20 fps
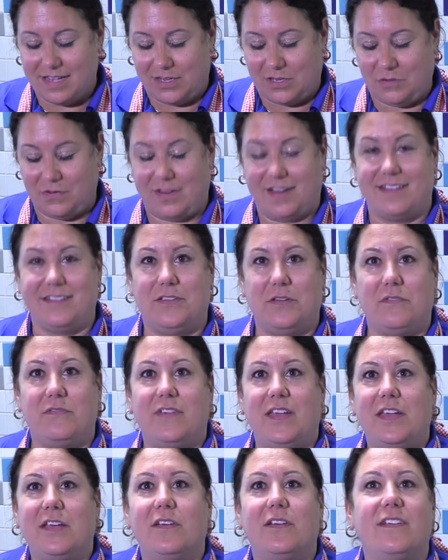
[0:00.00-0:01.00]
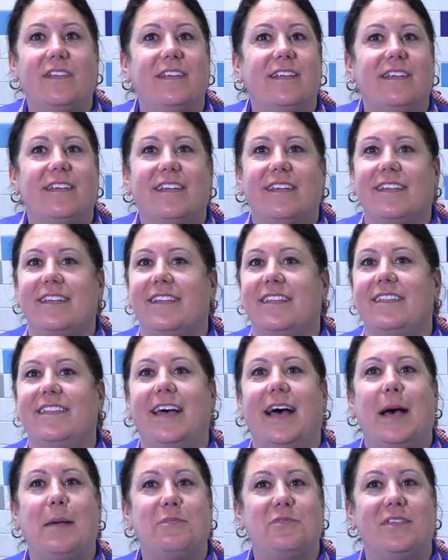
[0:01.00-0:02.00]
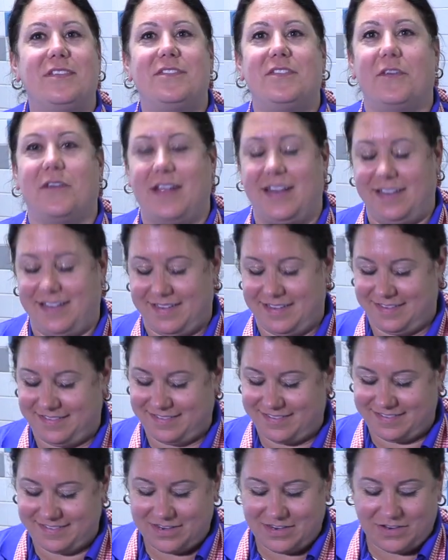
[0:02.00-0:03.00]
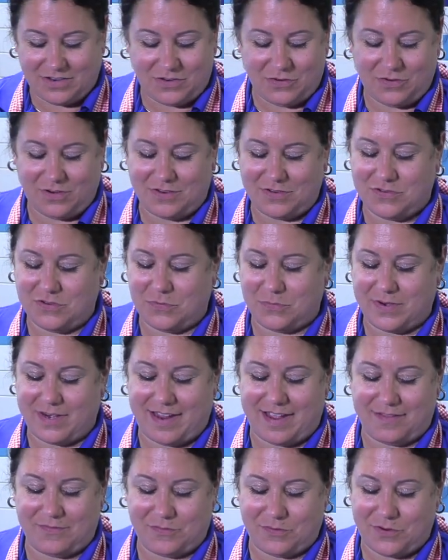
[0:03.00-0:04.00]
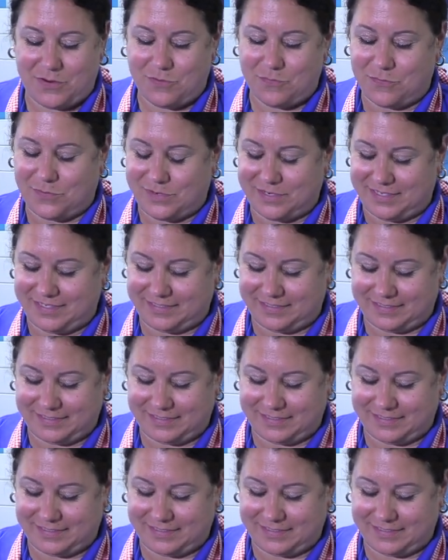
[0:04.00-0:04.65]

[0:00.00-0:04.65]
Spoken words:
You can do veal. The options are endless. You can do whatever you want.